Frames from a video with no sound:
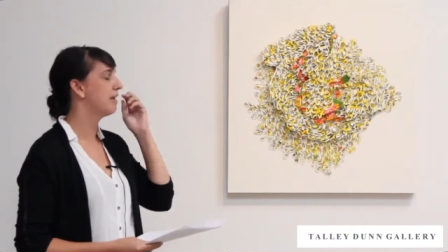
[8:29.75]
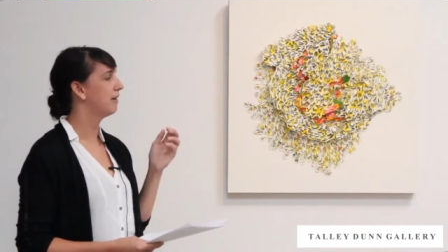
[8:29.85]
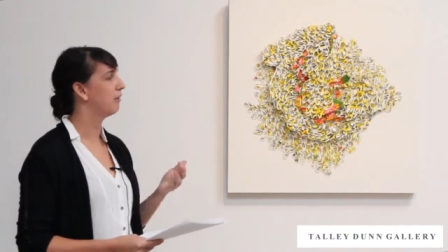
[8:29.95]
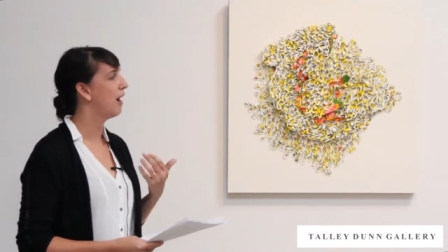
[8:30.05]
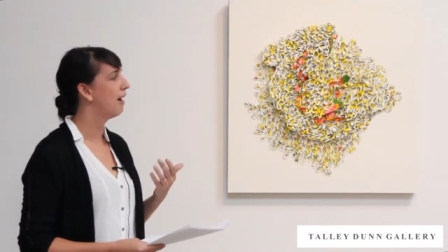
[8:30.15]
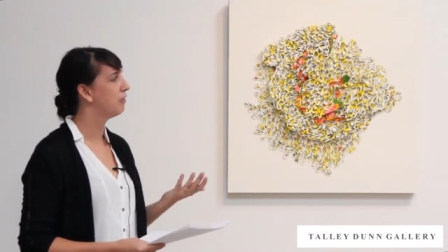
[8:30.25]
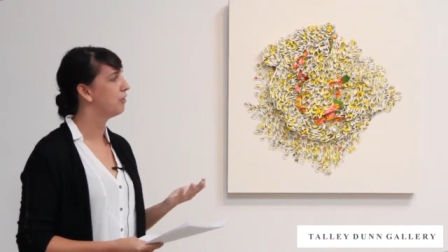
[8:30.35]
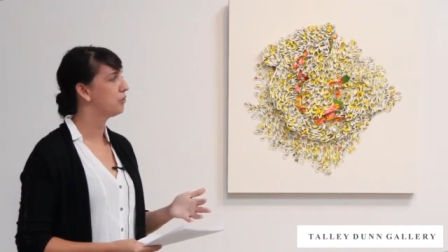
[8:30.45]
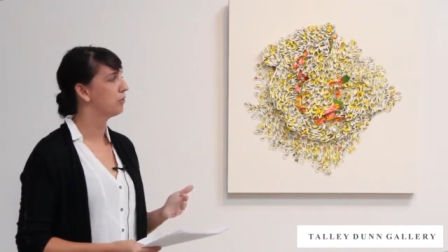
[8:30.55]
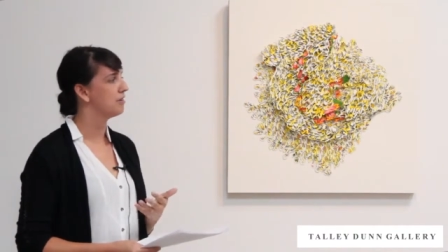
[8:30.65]
and they're not
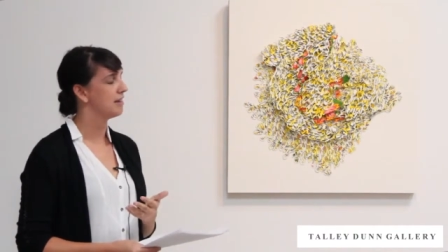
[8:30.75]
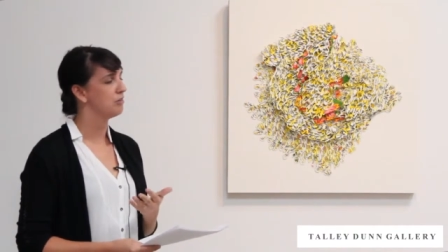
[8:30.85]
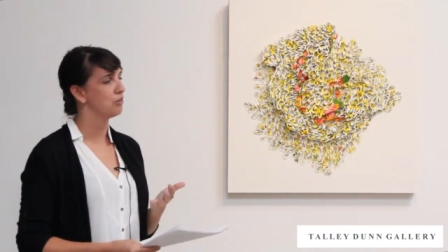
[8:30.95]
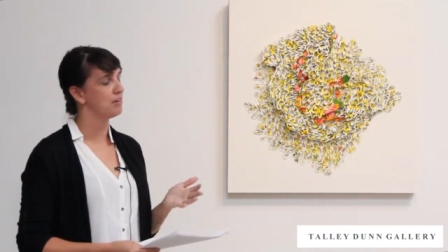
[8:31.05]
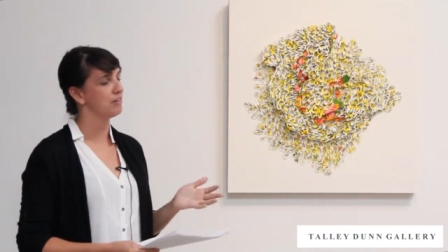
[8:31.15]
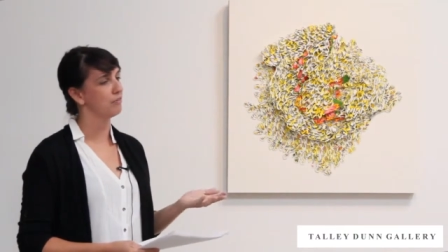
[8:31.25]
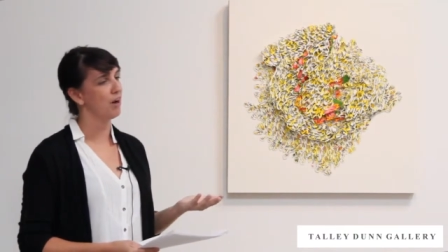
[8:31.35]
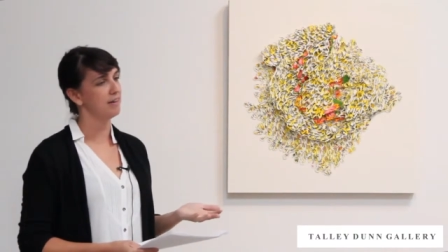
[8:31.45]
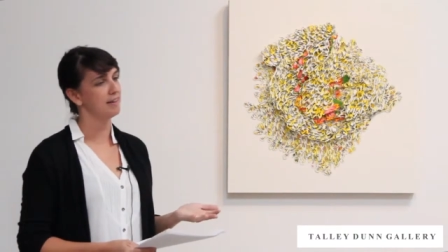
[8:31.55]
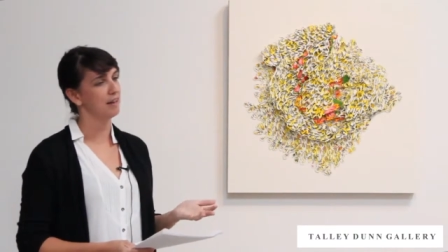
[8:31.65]
visualizations of
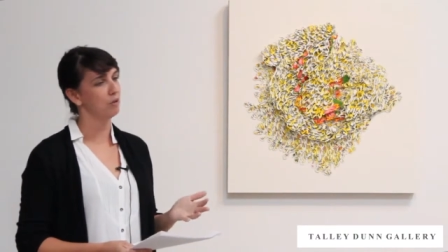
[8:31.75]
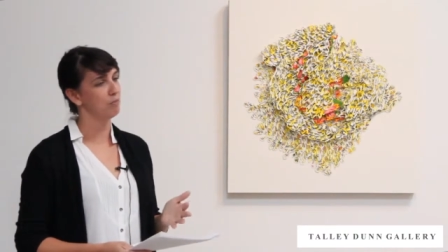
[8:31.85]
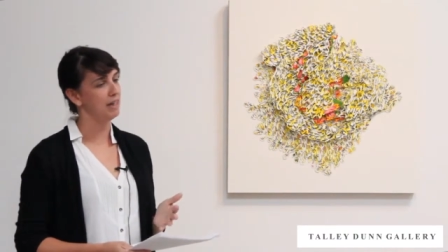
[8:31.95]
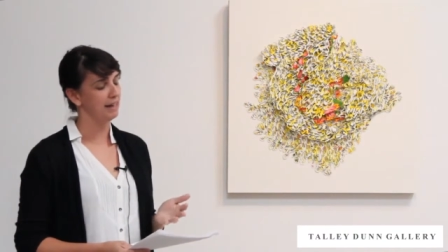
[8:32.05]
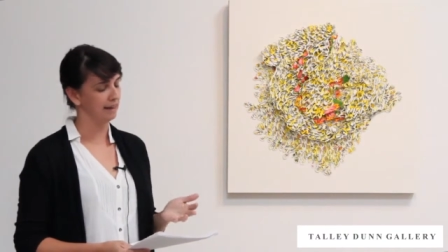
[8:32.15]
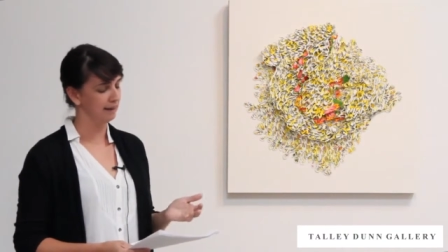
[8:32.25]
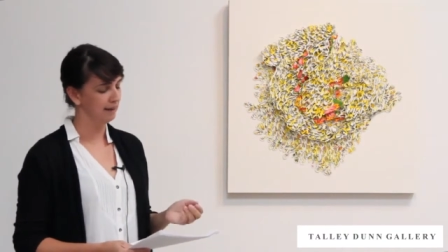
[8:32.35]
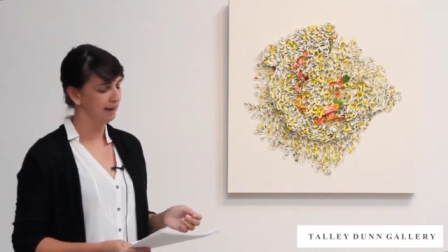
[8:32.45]
content or meaning,